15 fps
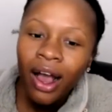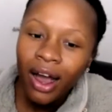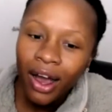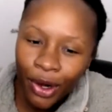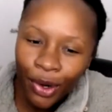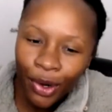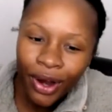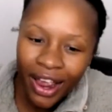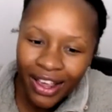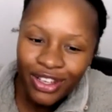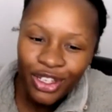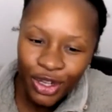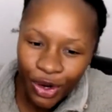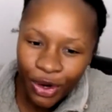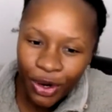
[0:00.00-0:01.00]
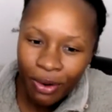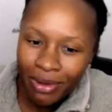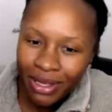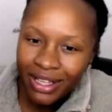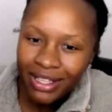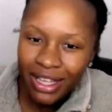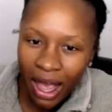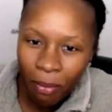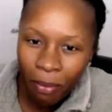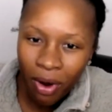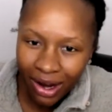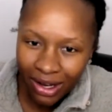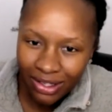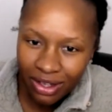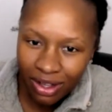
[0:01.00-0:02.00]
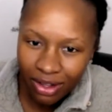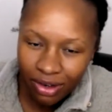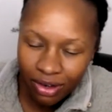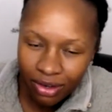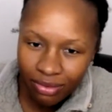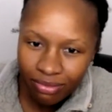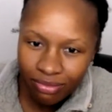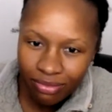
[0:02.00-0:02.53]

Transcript: underage girl be a top wine seller?